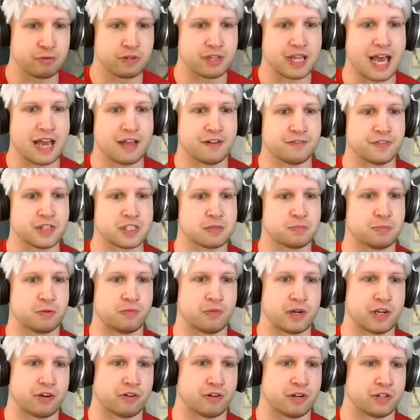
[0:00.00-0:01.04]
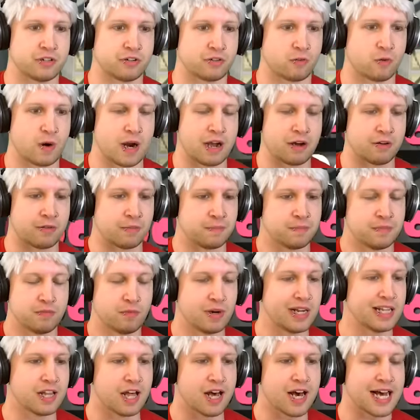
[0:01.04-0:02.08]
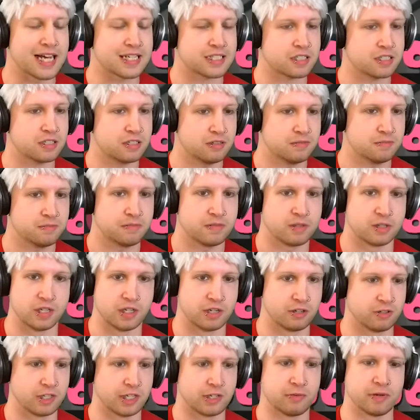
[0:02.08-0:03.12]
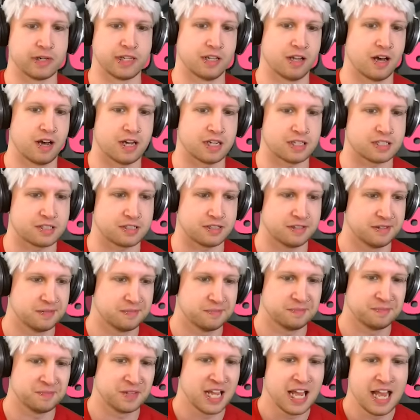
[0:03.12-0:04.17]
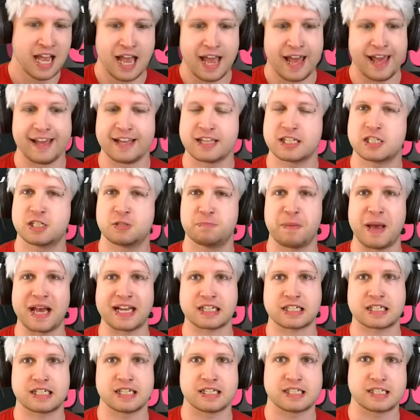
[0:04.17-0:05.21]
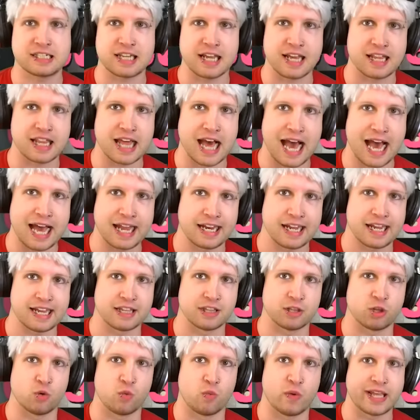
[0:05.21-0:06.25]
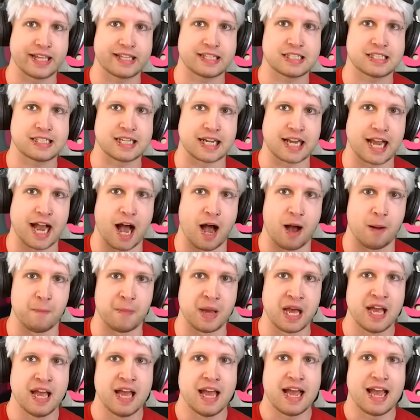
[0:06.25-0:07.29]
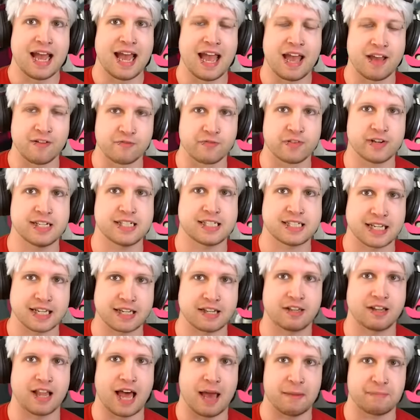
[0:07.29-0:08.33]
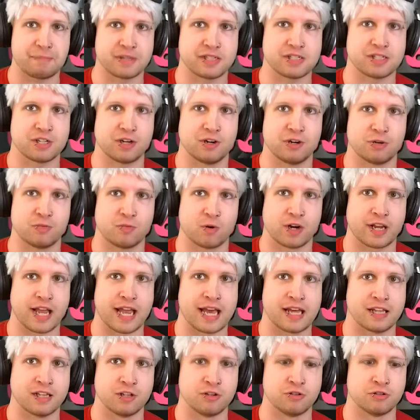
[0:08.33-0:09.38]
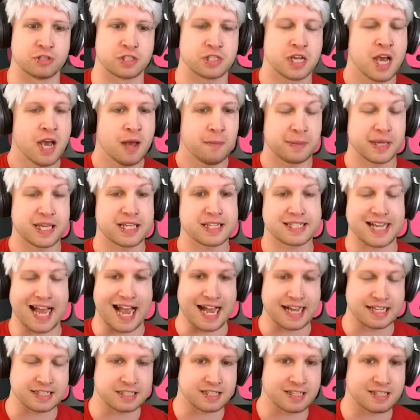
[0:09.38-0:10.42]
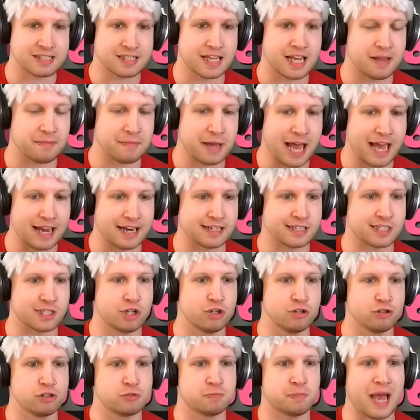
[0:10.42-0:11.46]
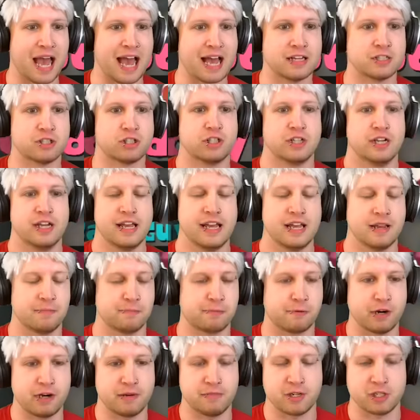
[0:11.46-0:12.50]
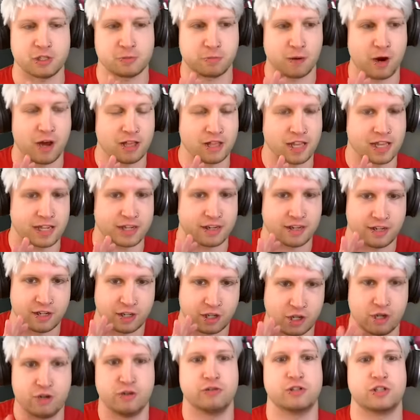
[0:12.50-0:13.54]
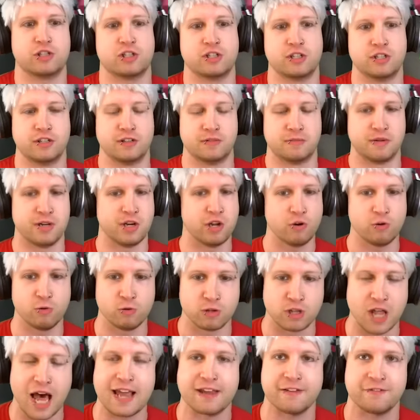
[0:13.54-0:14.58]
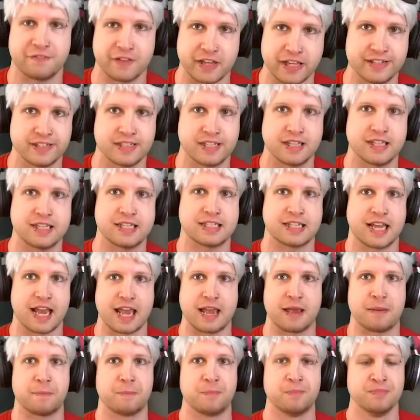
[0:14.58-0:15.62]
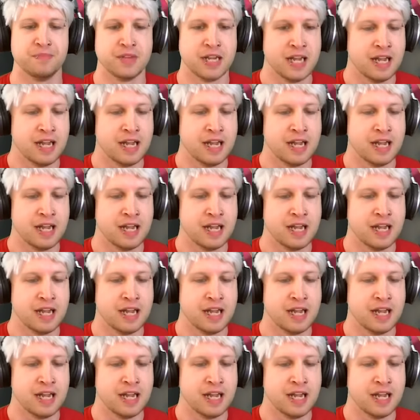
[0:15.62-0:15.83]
you were that invisible when you're underground. We lost. Clearly, we lost. Expect to see that in the weeks to come. Every single episode, we're gonna lose. Because as this game had its huge patch, it pretty much brought, like, huge new life into this game